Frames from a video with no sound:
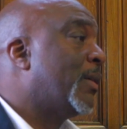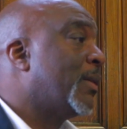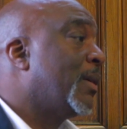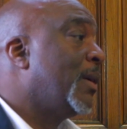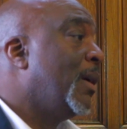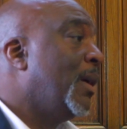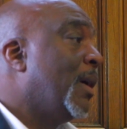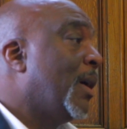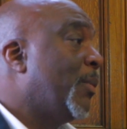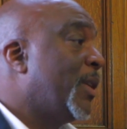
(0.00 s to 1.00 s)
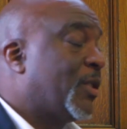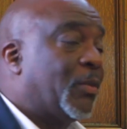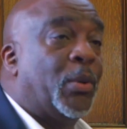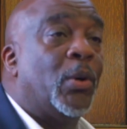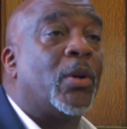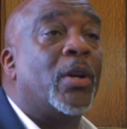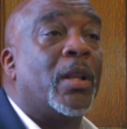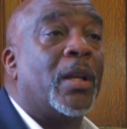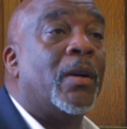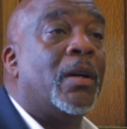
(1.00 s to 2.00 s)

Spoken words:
on. And we spoke earlier